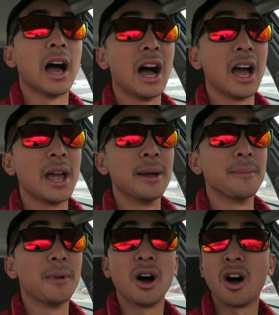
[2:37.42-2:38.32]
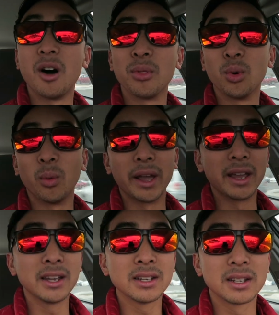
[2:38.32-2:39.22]
I am on the
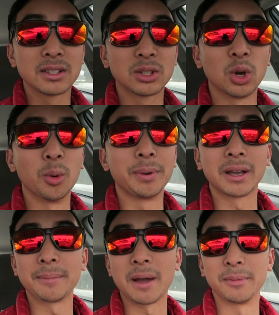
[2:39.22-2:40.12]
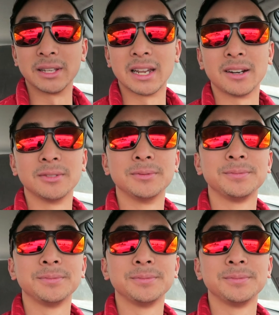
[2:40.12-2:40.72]
way to go pick up Emily now.